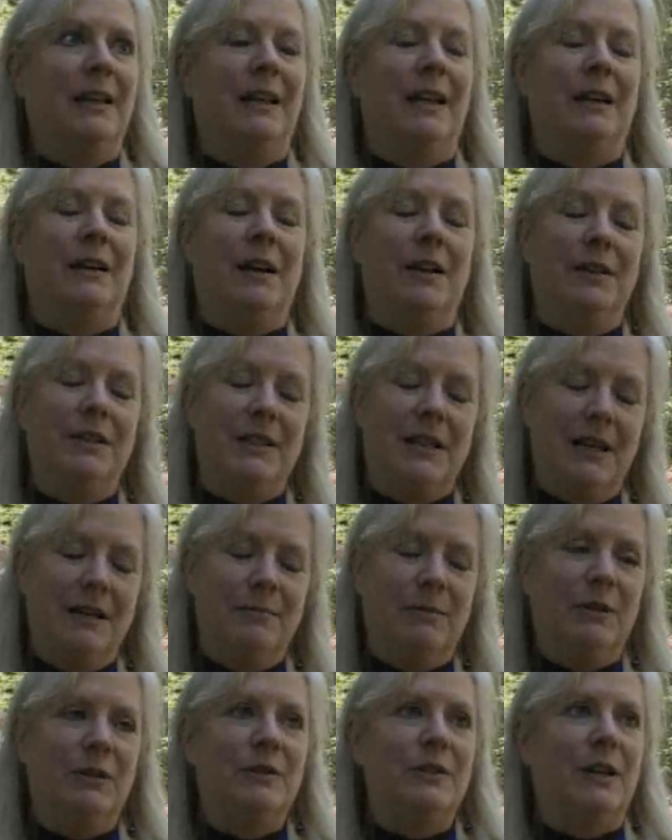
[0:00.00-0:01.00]
and all the
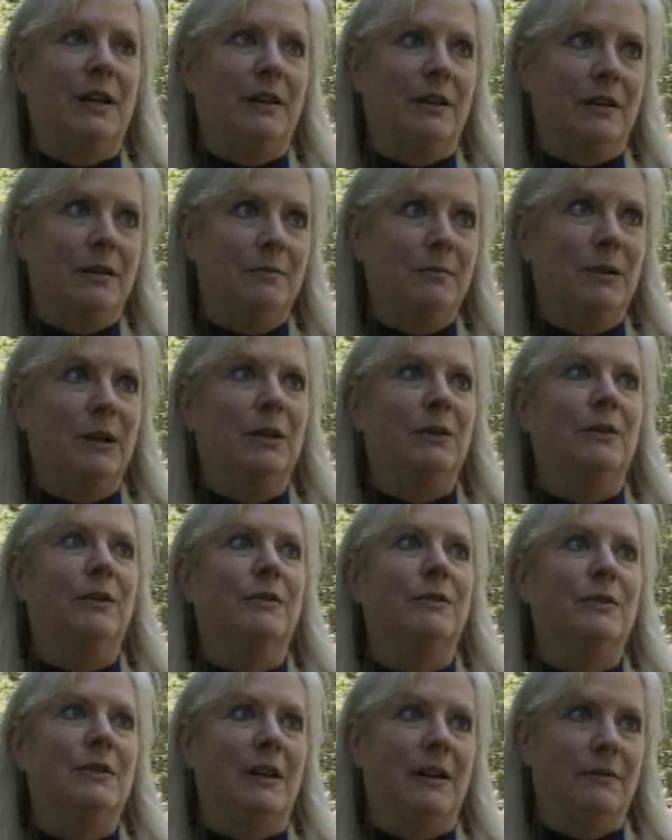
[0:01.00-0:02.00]
tables, all the
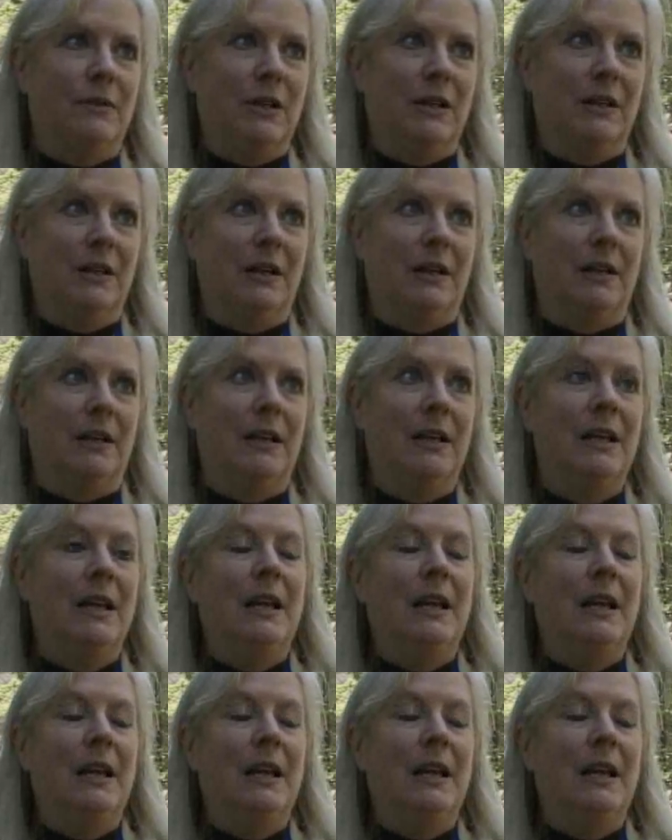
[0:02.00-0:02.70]
computers, everything.